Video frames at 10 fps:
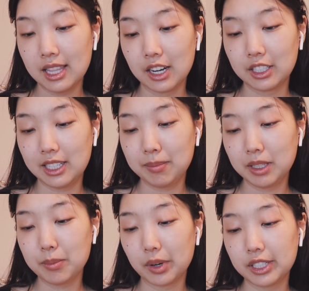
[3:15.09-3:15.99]
They are
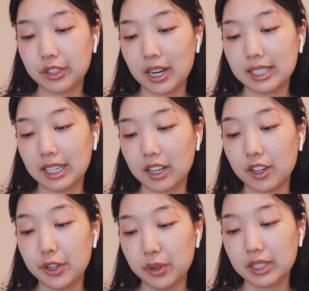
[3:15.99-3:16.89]
deeply moisturizing and
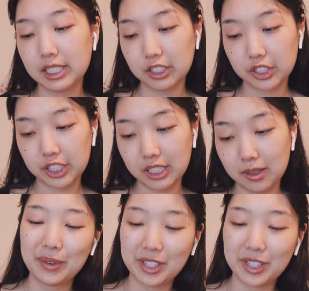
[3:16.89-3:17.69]
are nude seal sheet,